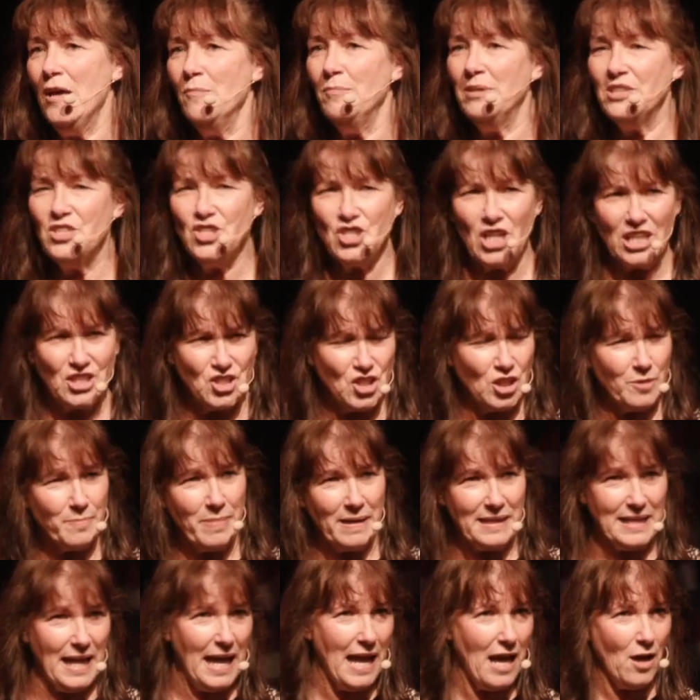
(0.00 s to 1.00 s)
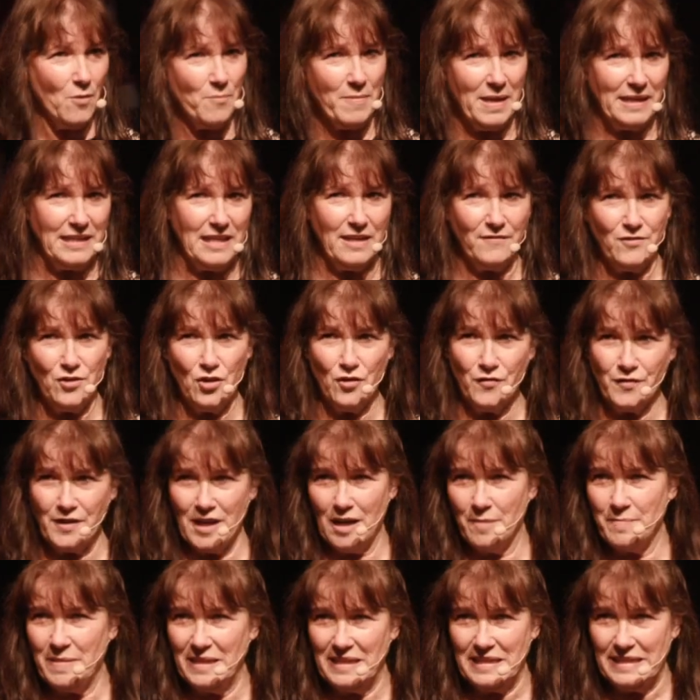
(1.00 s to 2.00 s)
But judging by how many of you have
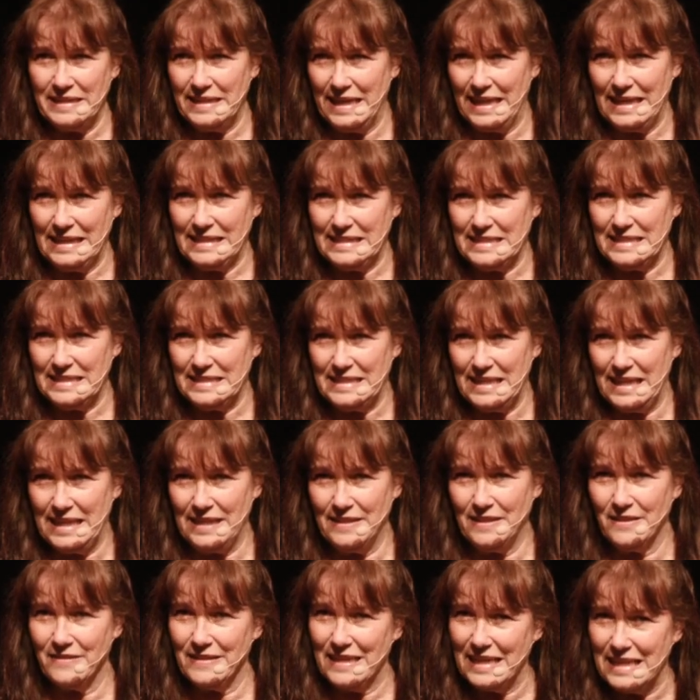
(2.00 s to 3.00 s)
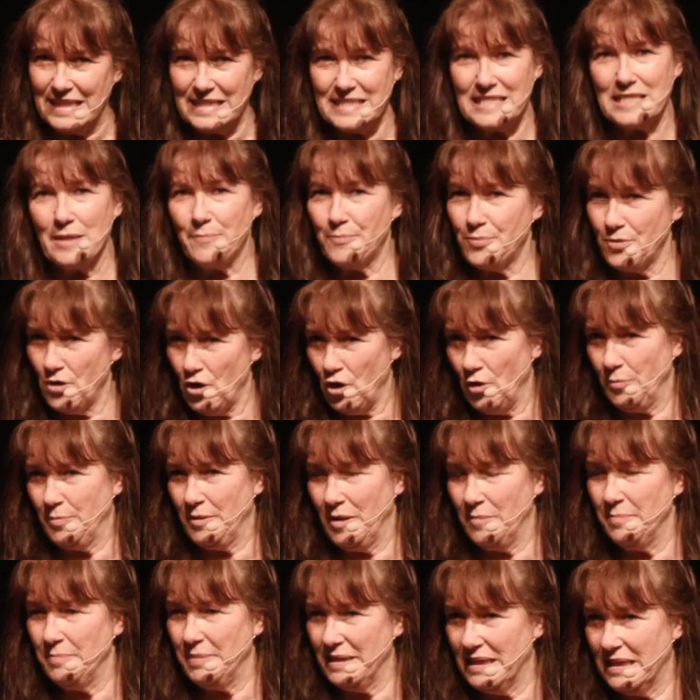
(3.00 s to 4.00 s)
come in late today, there is a
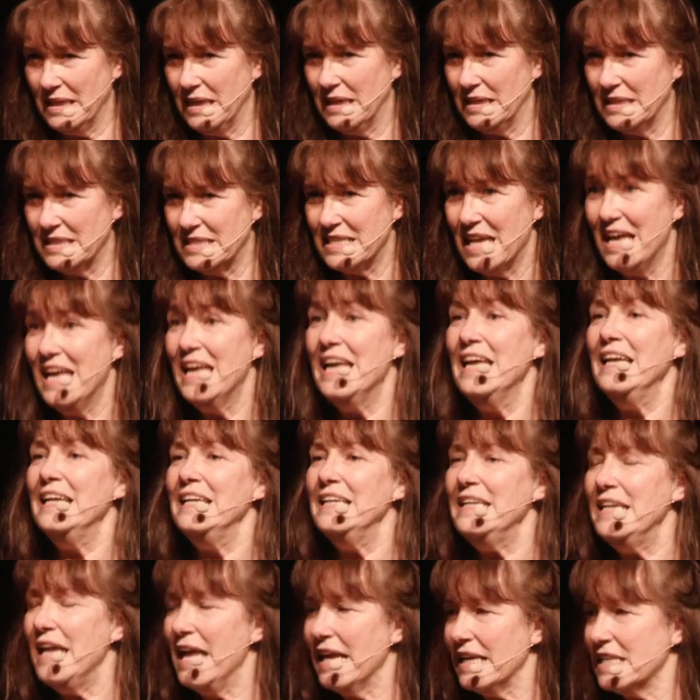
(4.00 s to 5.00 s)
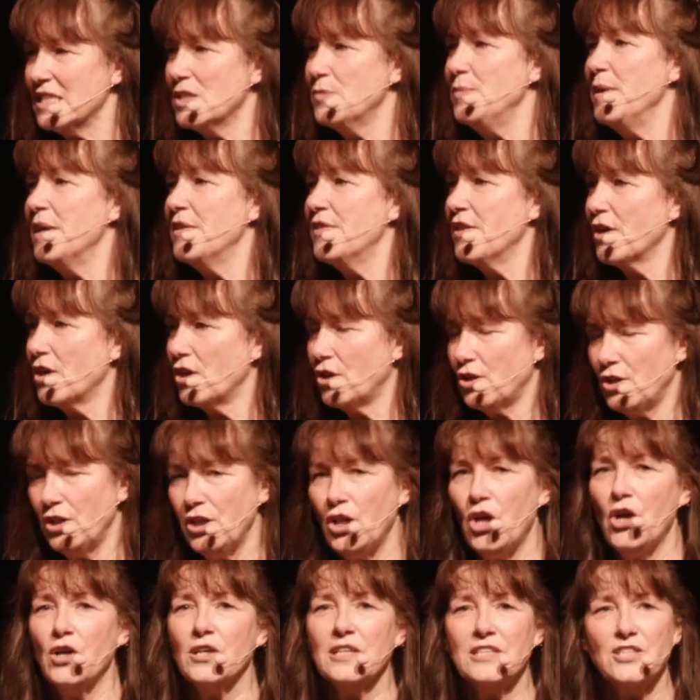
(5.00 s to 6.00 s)
problem because next week the
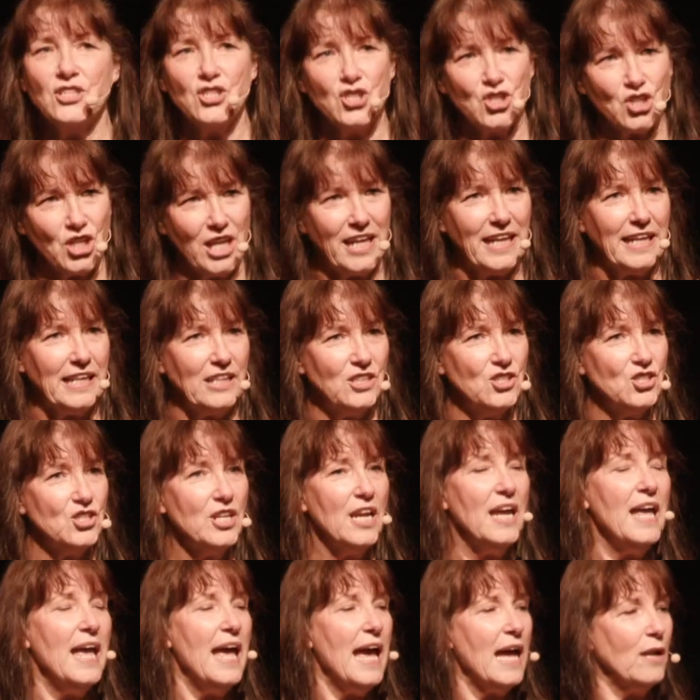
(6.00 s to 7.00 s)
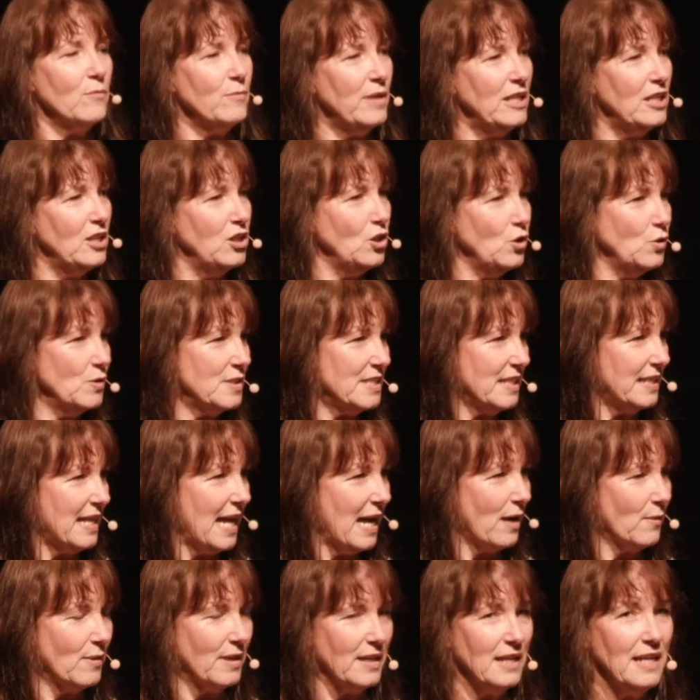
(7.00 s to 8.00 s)
clocks change and we lose an
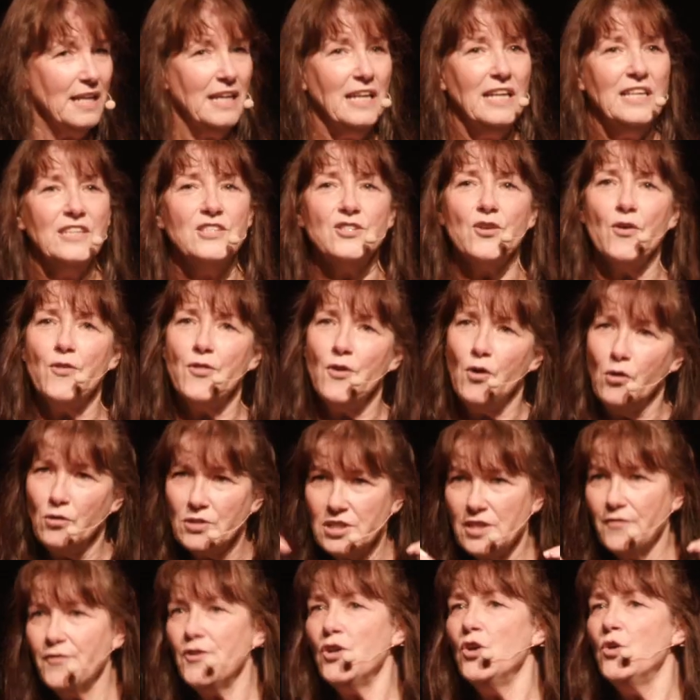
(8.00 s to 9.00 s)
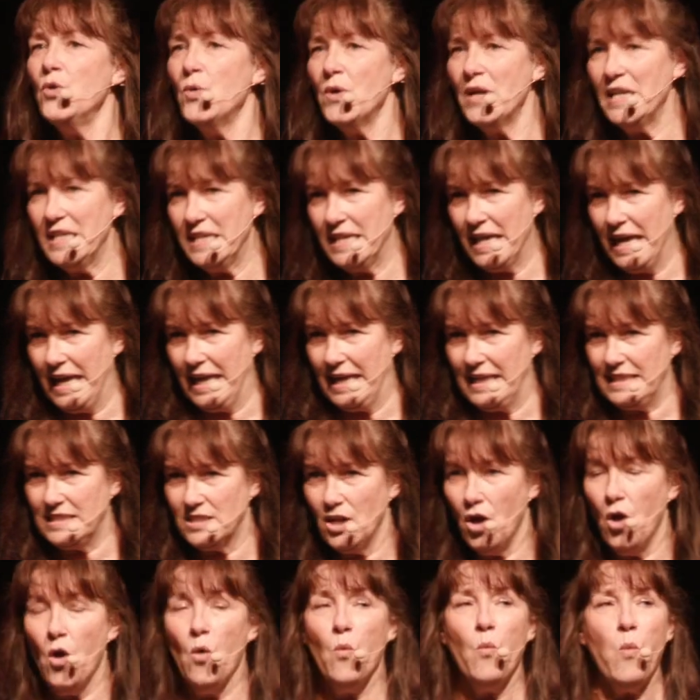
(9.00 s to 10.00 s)
hour. So those of you who are late,
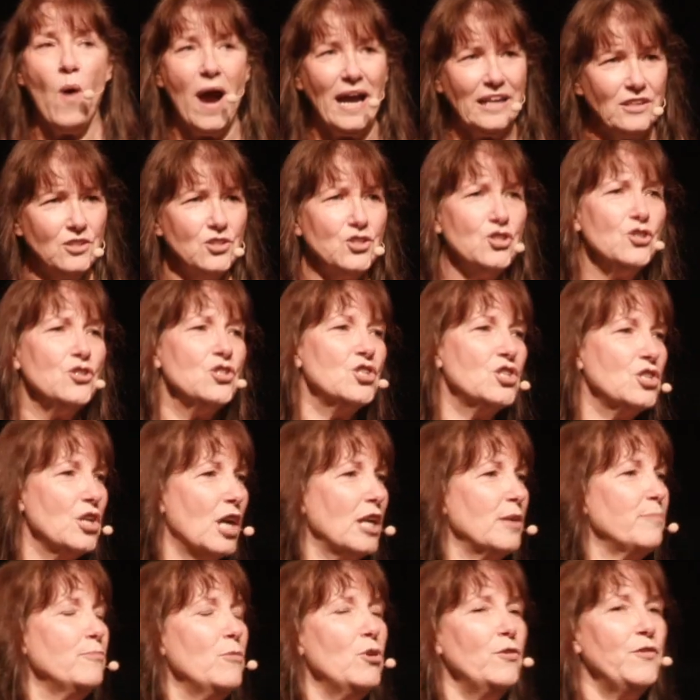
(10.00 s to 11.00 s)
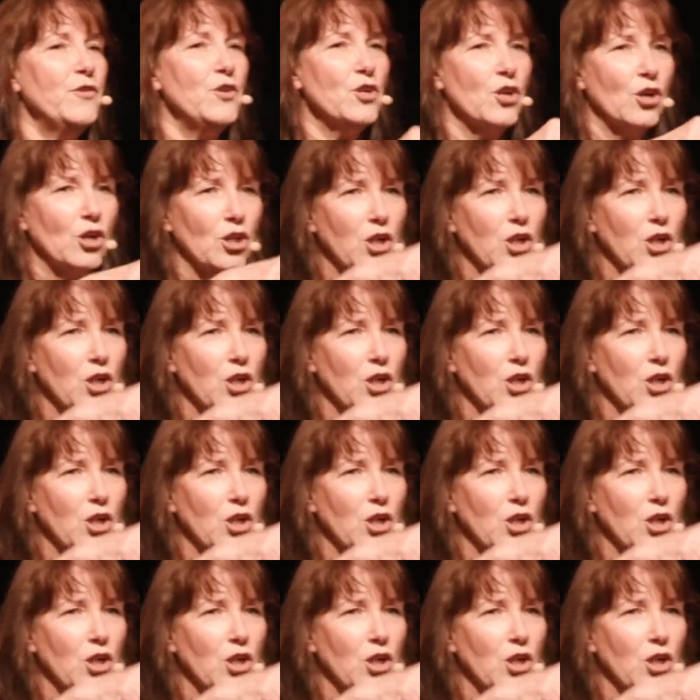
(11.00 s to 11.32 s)
why don't you start moving your